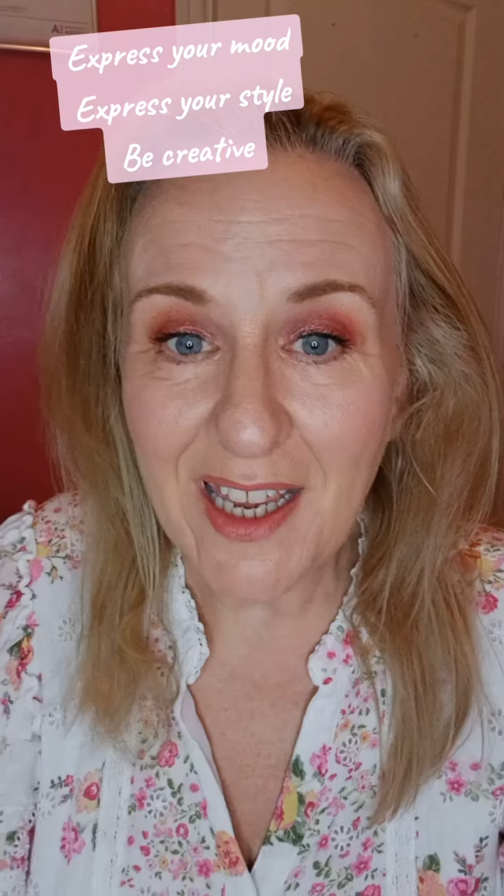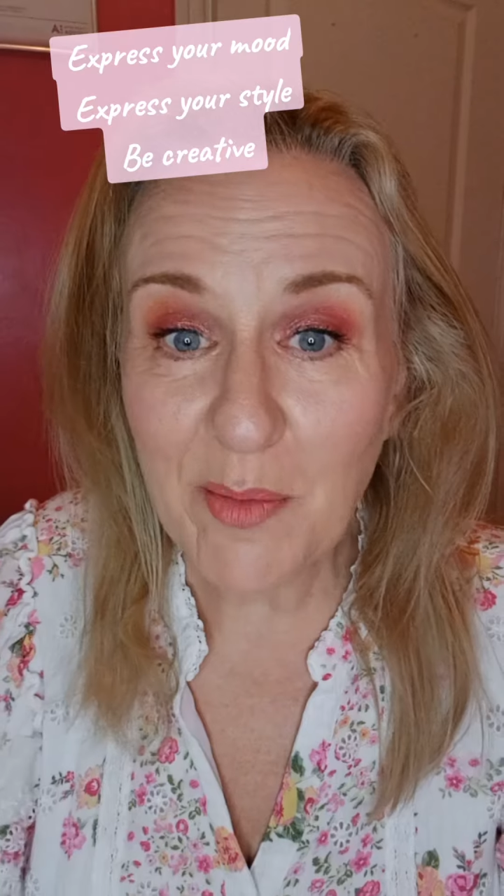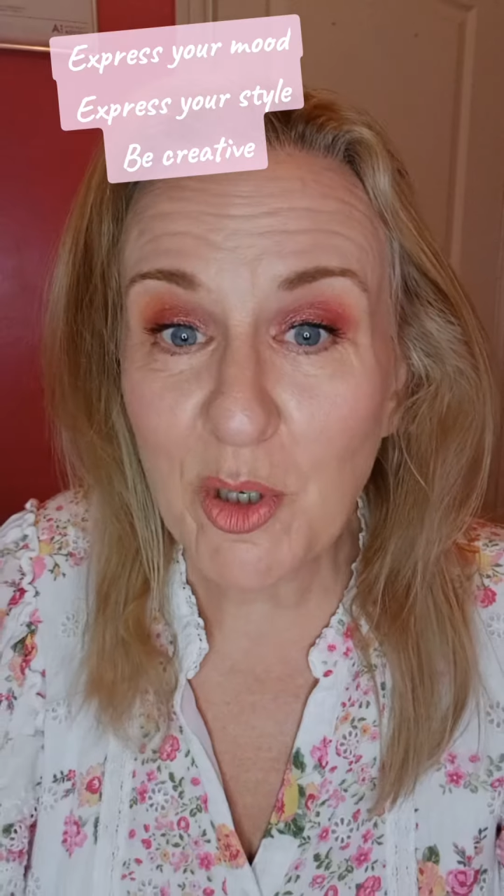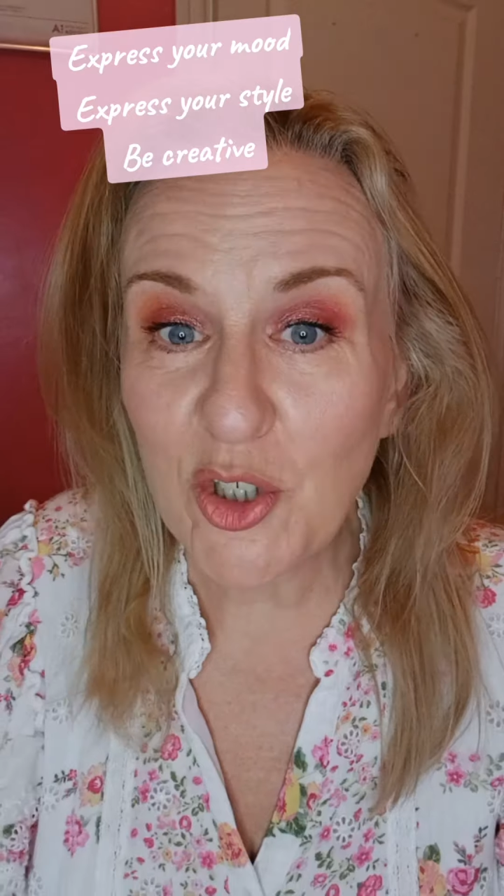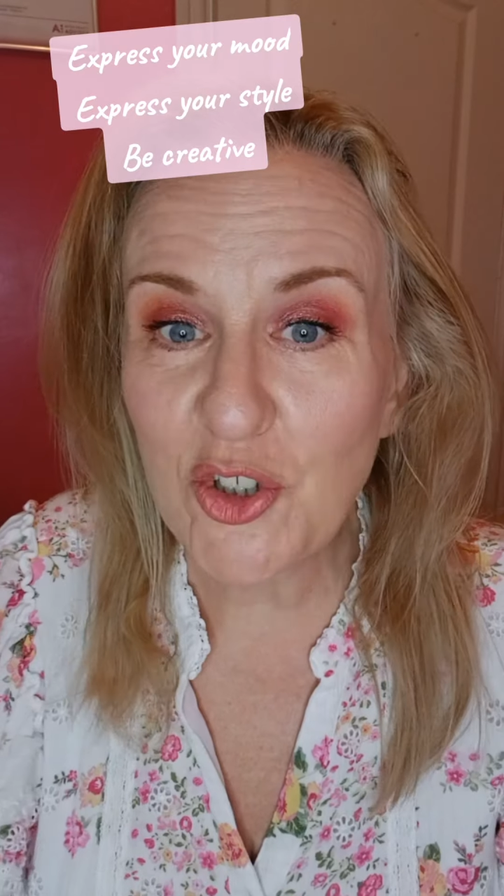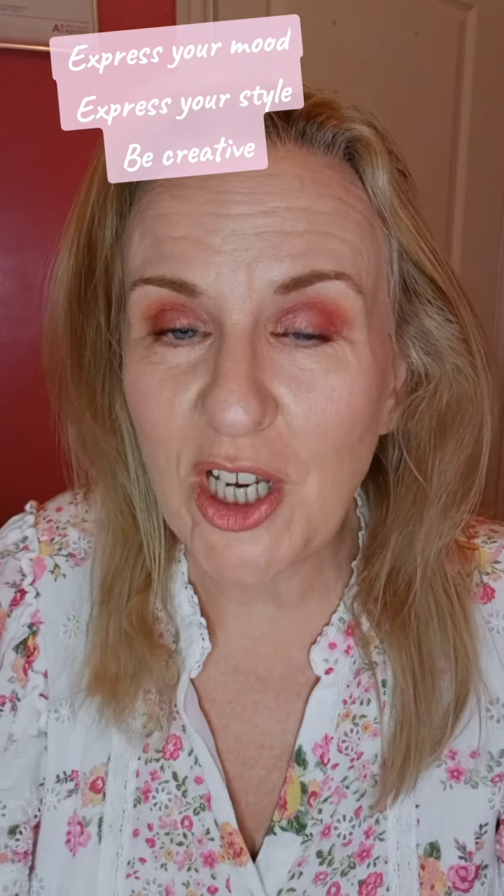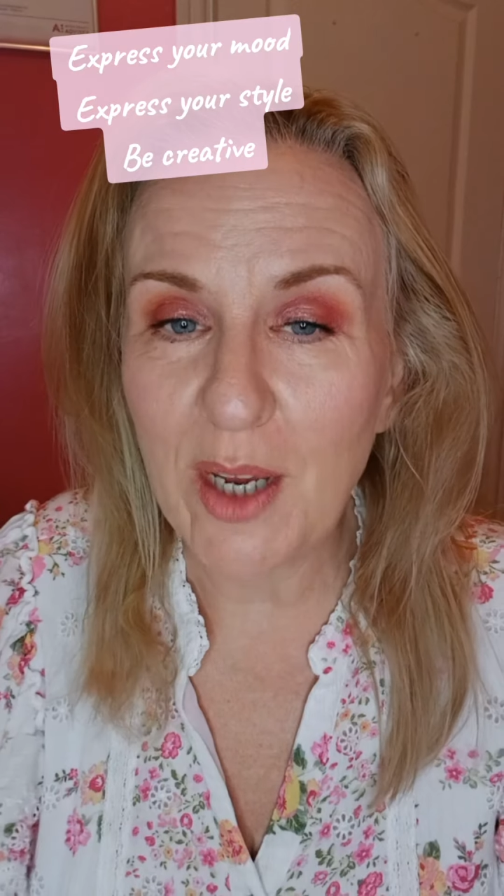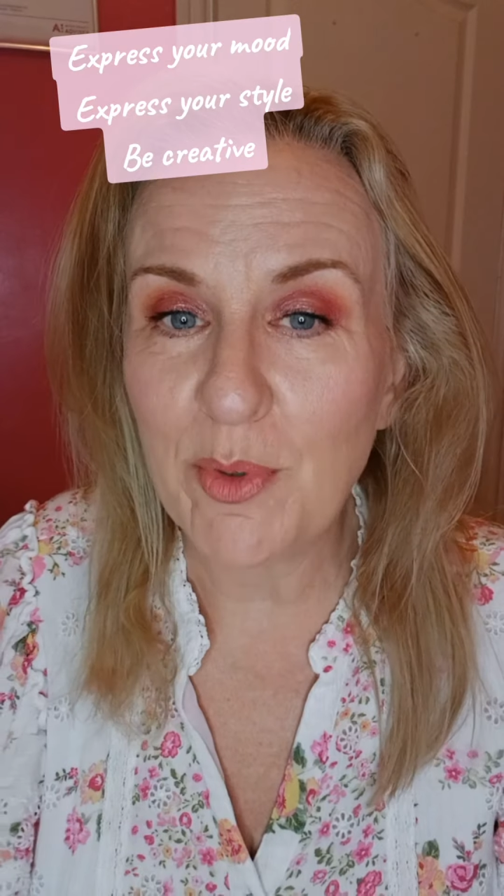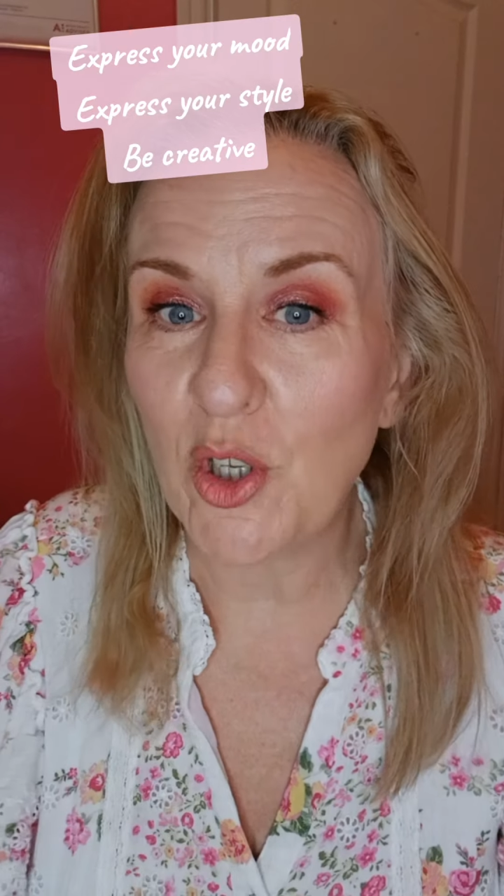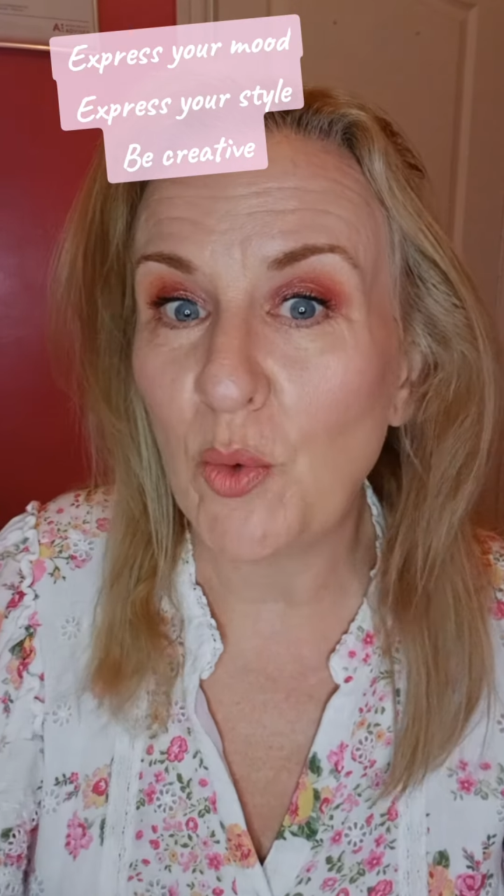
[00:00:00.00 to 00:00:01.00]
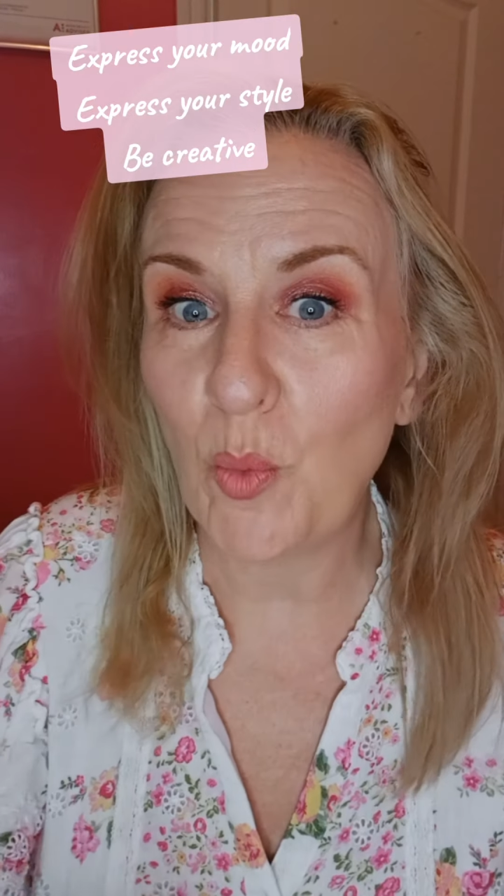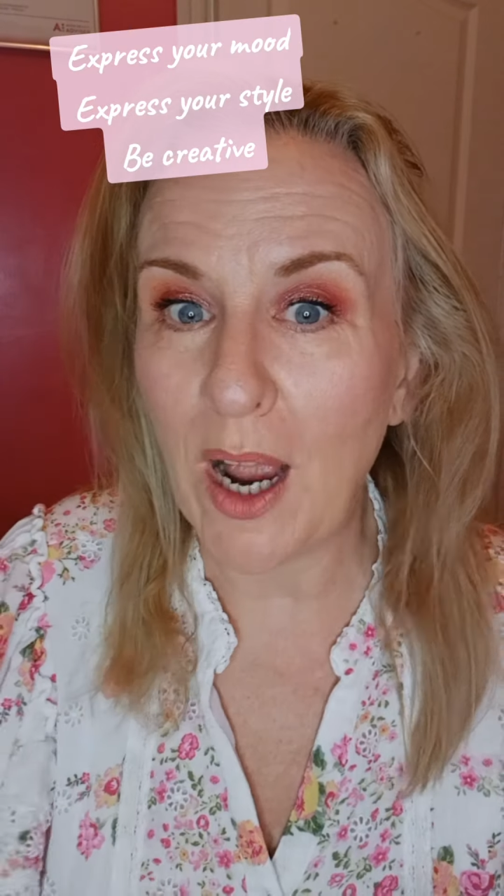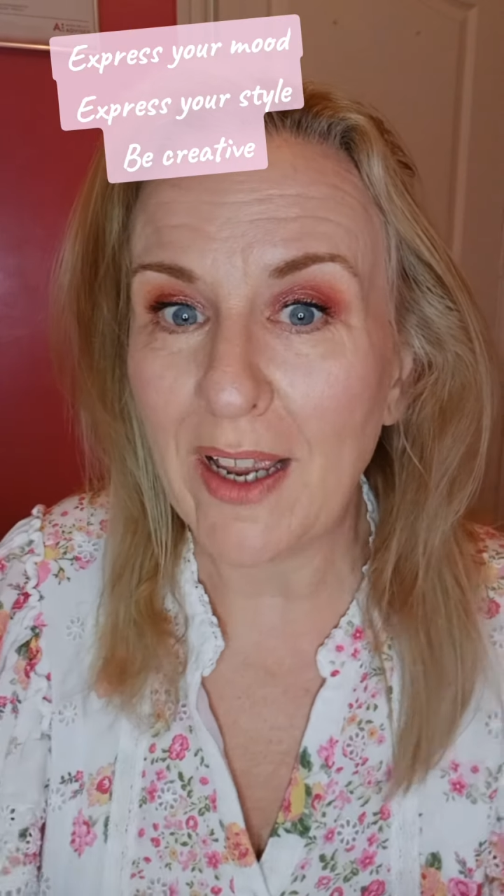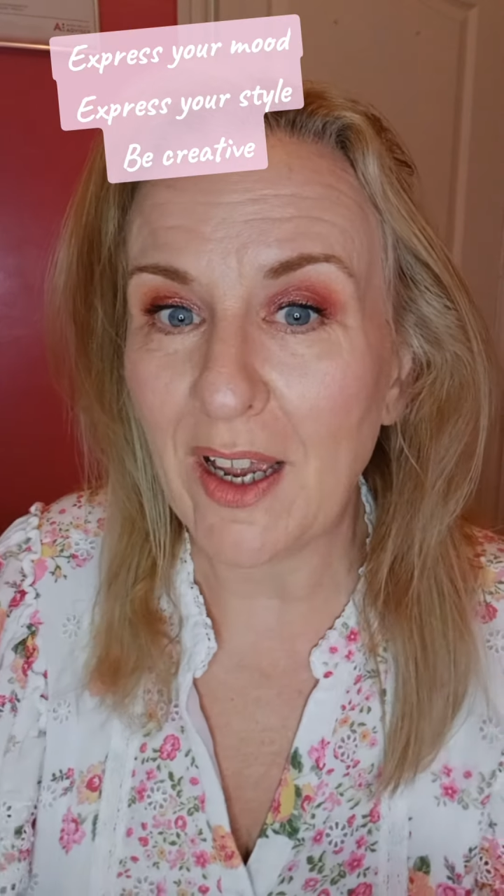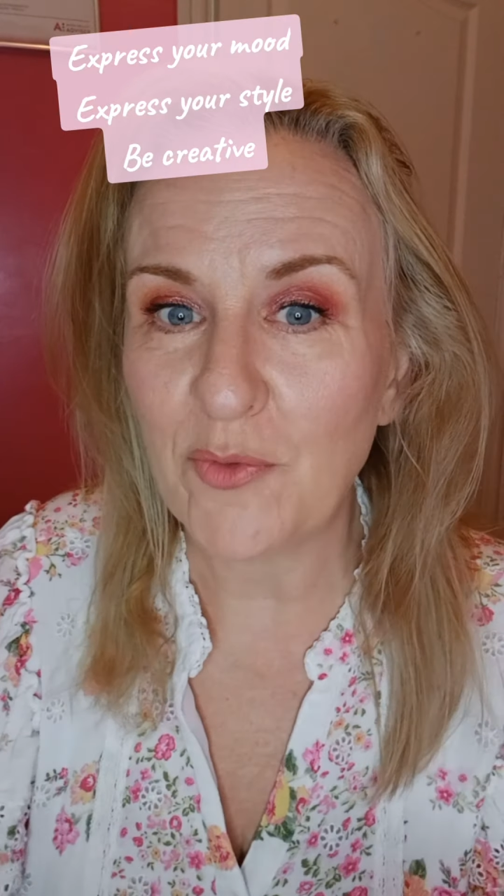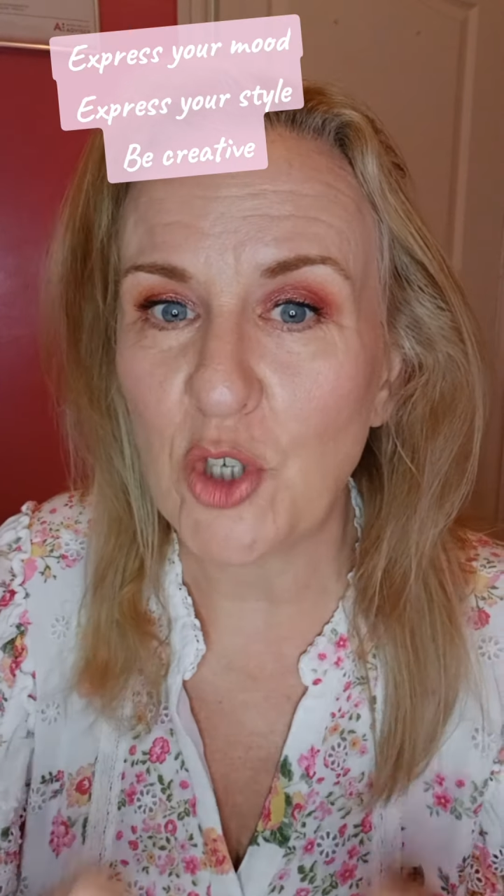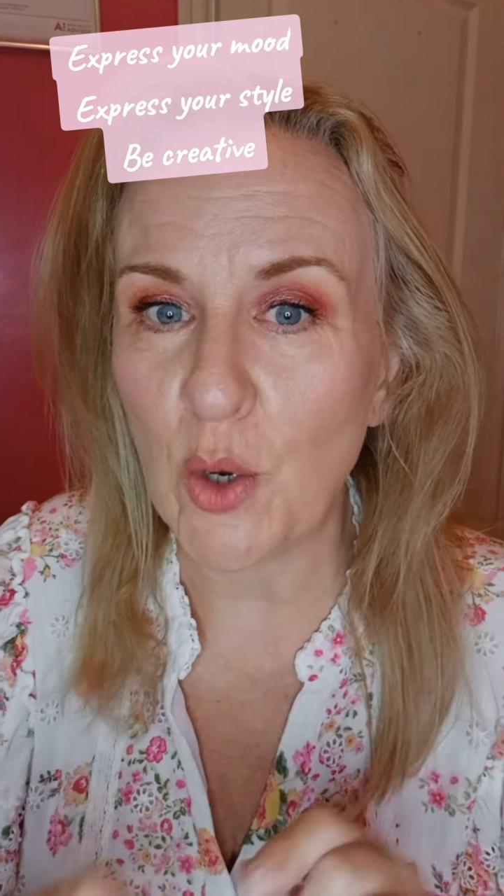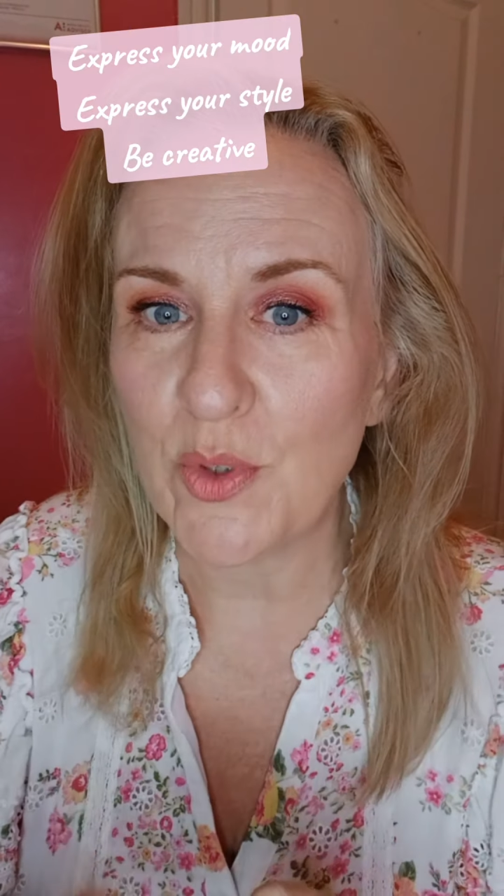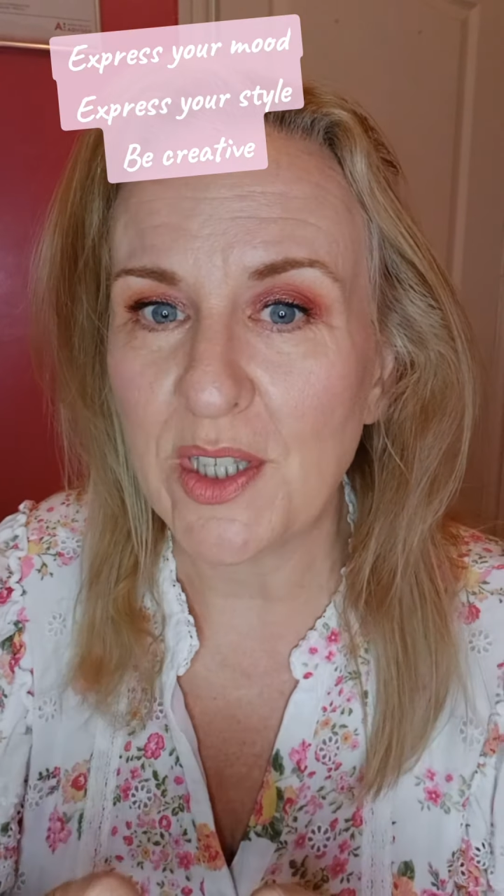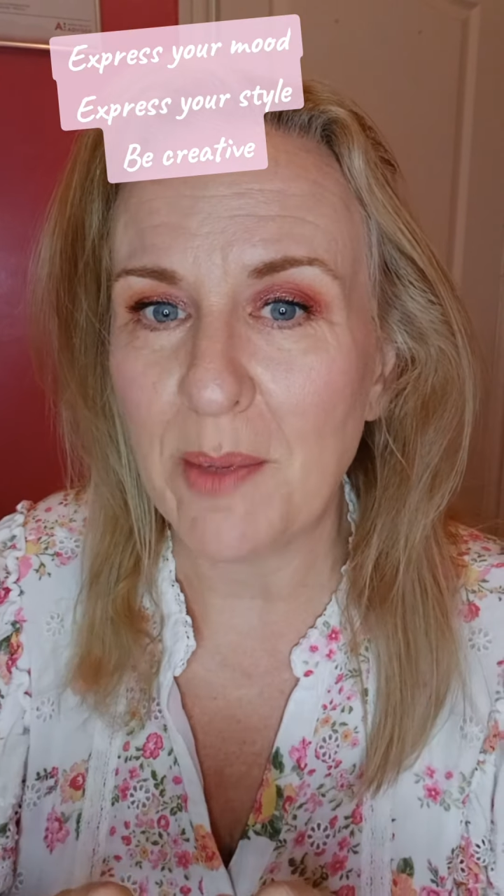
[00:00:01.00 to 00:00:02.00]
Today I'm going to share with you why I've
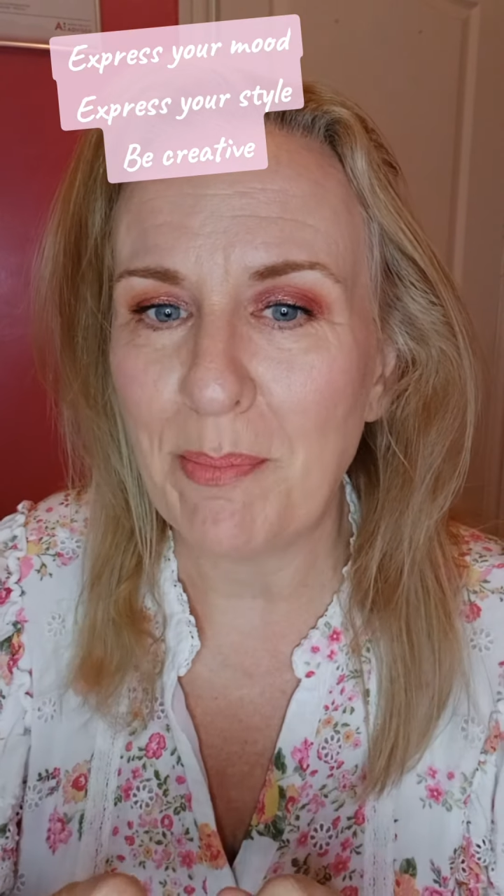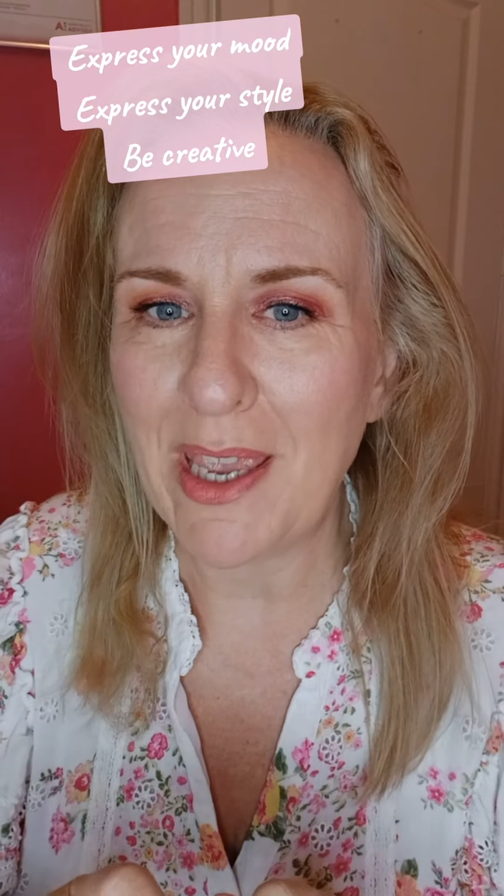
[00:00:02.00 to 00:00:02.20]
chosen the